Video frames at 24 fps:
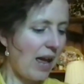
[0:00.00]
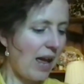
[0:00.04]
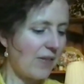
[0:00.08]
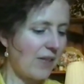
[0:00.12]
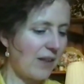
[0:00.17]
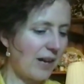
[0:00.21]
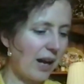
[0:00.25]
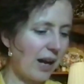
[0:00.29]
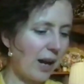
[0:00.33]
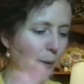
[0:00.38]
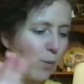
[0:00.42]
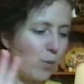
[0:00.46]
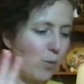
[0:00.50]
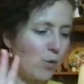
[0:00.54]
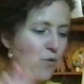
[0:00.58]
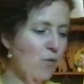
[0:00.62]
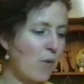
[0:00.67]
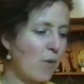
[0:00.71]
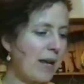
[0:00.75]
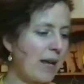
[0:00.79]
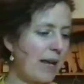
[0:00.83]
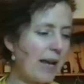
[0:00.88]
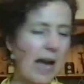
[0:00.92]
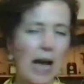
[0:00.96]
that I would
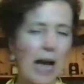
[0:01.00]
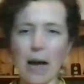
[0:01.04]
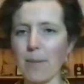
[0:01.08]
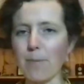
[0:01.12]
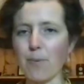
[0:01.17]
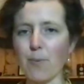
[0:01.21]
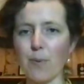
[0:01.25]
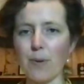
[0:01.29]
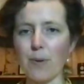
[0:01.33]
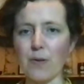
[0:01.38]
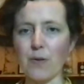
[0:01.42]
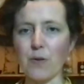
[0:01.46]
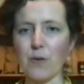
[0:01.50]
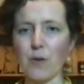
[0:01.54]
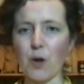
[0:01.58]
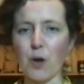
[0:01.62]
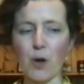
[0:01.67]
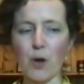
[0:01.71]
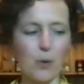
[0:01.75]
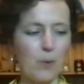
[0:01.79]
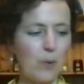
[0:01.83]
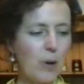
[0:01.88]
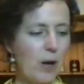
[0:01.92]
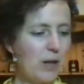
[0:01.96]
recap with
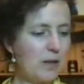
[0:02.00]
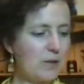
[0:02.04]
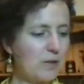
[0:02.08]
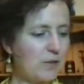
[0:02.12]
you